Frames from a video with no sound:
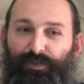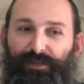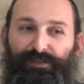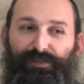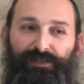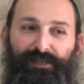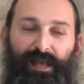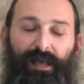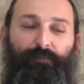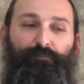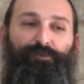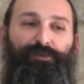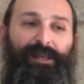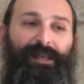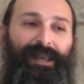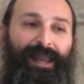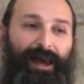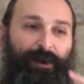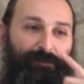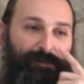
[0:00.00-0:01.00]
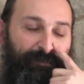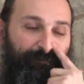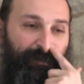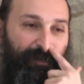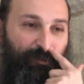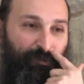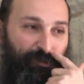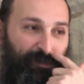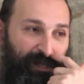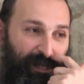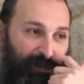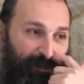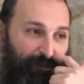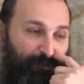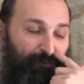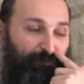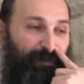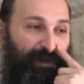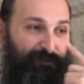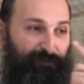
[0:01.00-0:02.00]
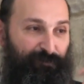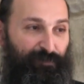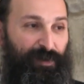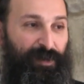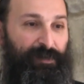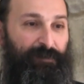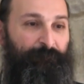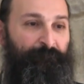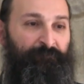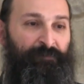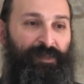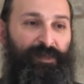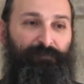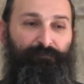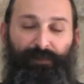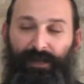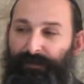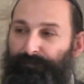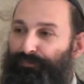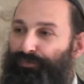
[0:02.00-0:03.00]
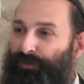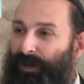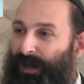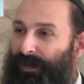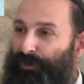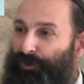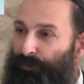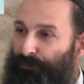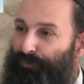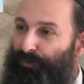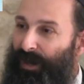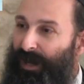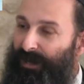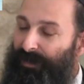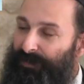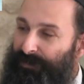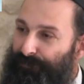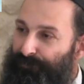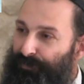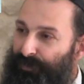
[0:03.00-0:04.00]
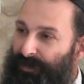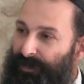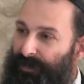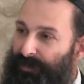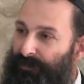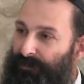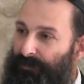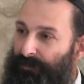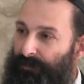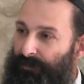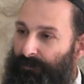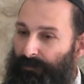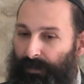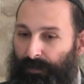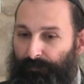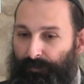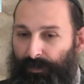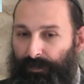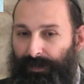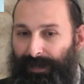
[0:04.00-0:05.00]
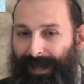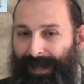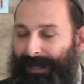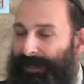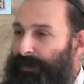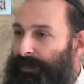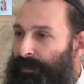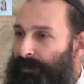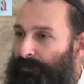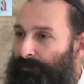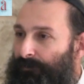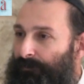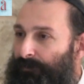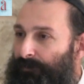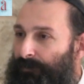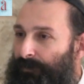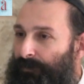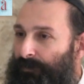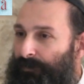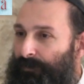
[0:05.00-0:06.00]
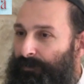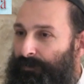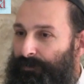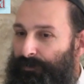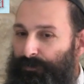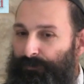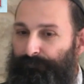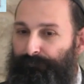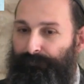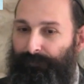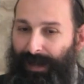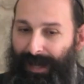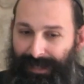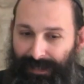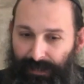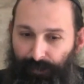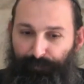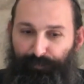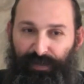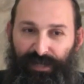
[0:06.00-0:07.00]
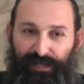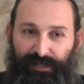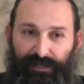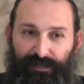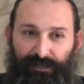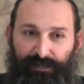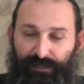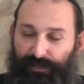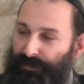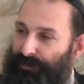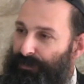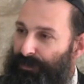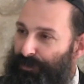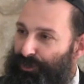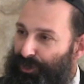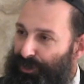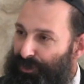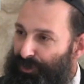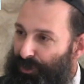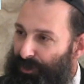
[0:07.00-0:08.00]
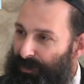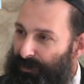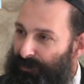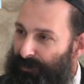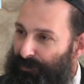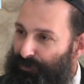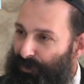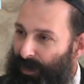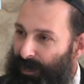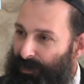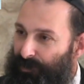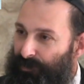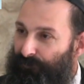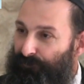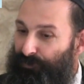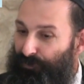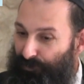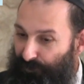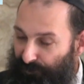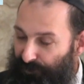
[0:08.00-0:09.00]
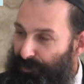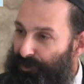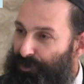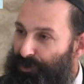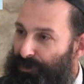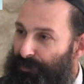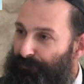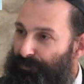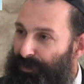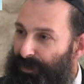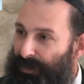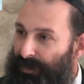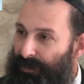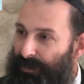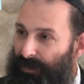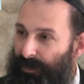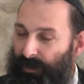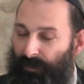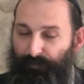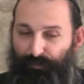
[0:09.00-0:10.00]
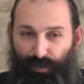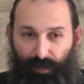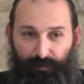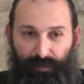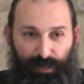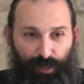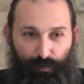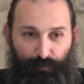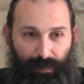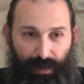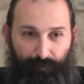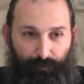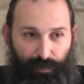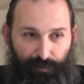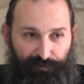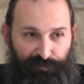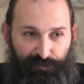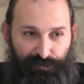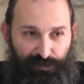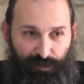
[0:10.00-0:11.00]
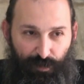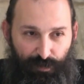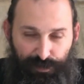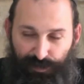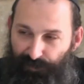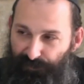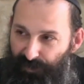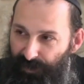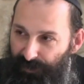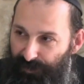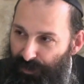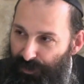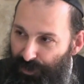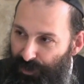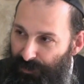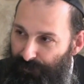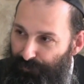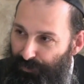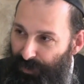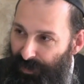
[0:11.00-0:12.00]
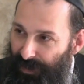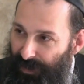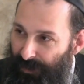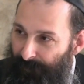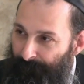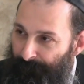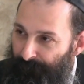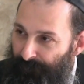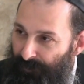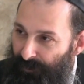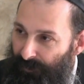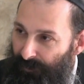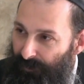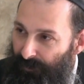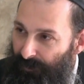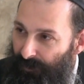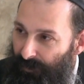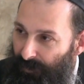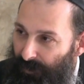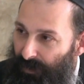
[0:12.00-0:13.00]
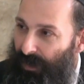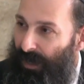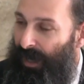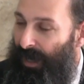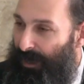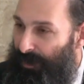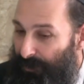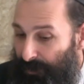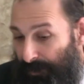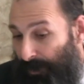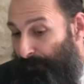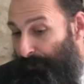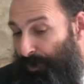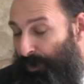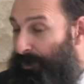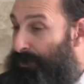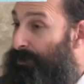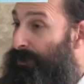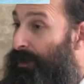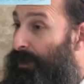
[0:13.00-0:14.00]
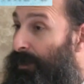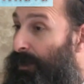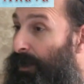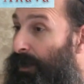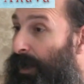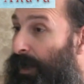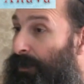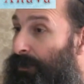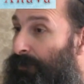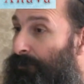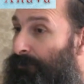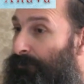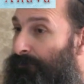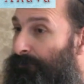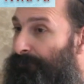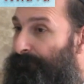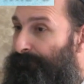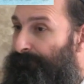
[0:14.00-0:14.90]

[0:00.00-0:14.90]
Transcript: when the Talmud allows me to tell to my friend, your bride is pretty, I'm not lying here. My opinion is that she's not attractive. You think she's pretty? Probably her mom also thinks that she's pretty. And I'm not saying a lie here.